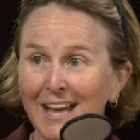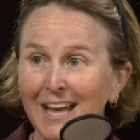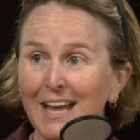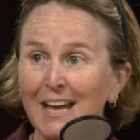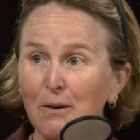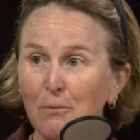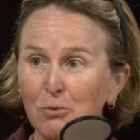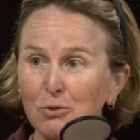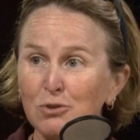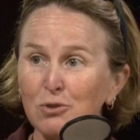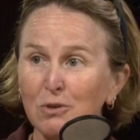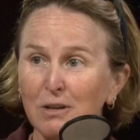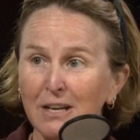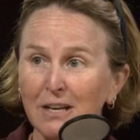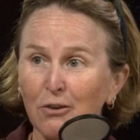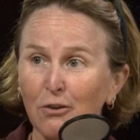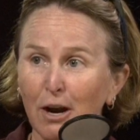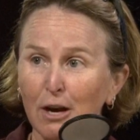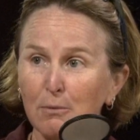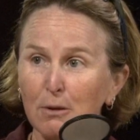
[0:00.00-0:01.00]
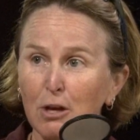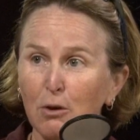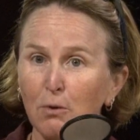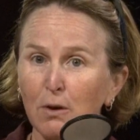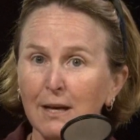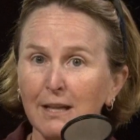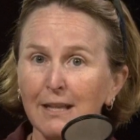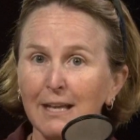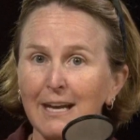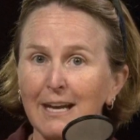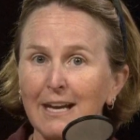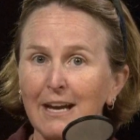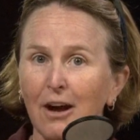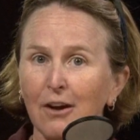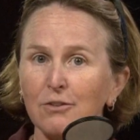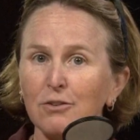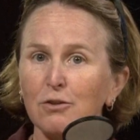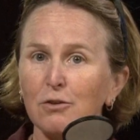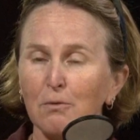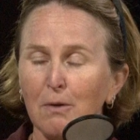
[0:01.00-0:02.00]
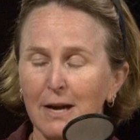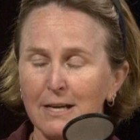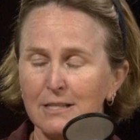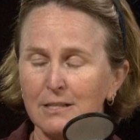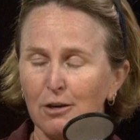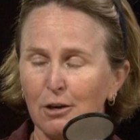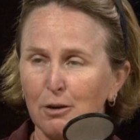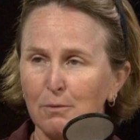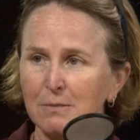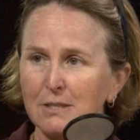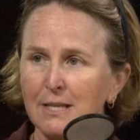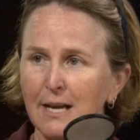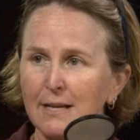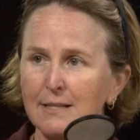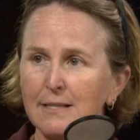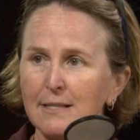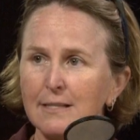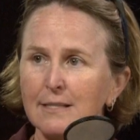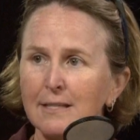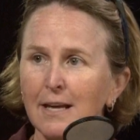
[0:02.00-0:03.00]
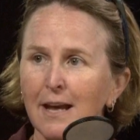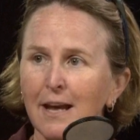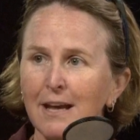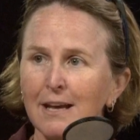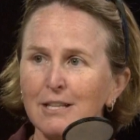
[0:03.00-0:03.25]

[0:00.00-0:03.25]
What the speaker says: It will do it incredibly quickly under the right circumstances.